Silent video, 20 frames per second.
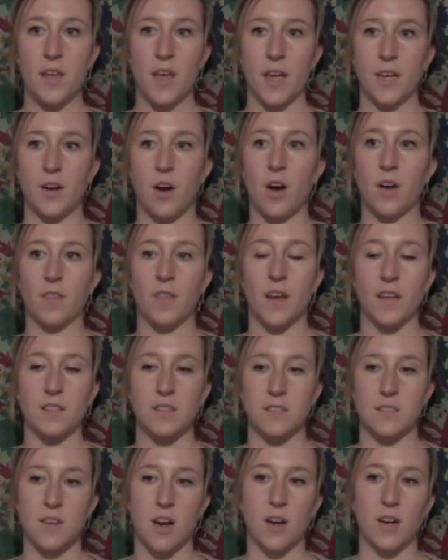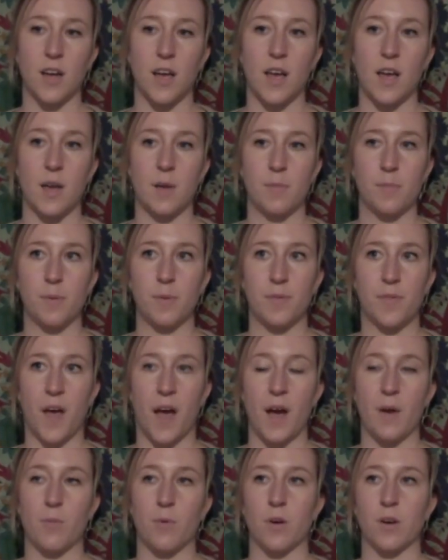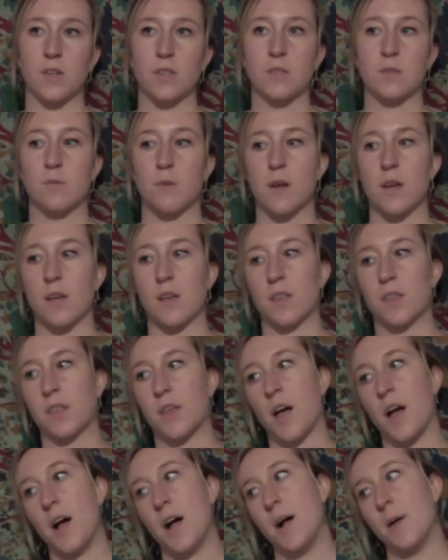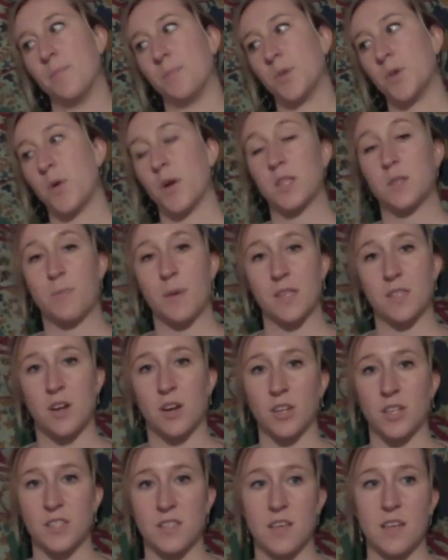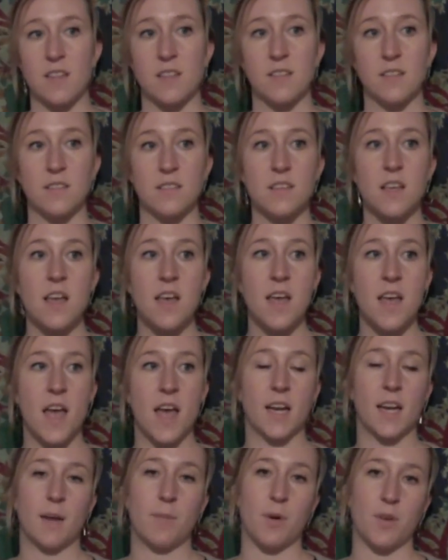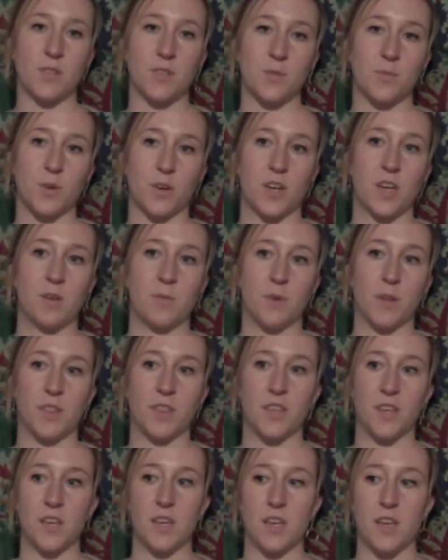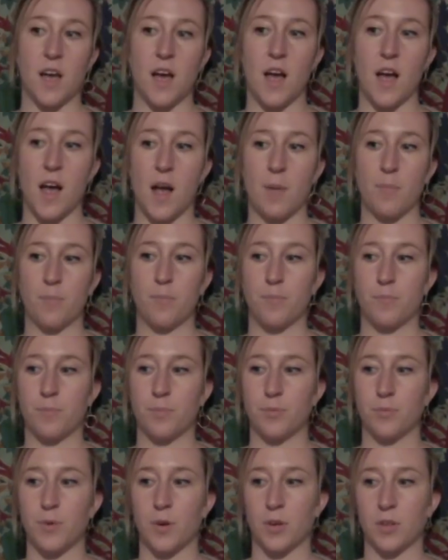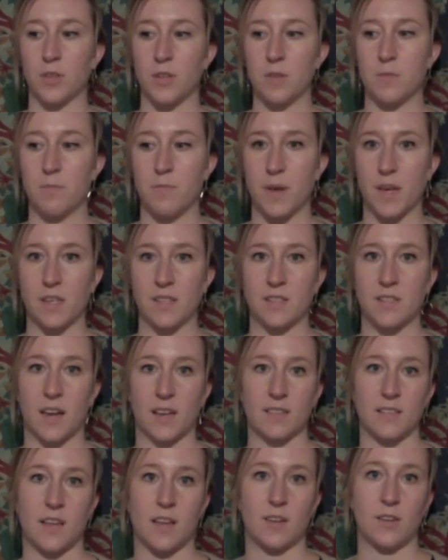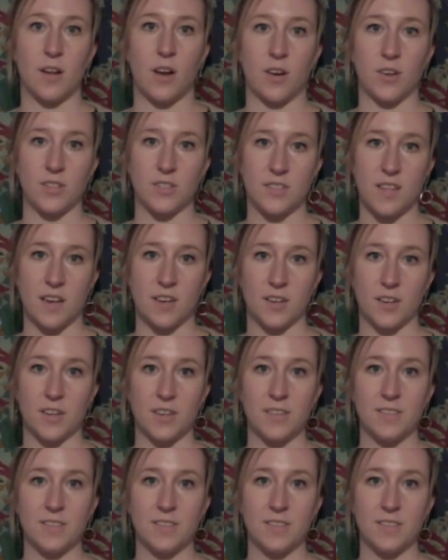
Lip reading: an online startup that works with US-based artisans, and I'm also working with the Brooklyn-based Textile Arts Center.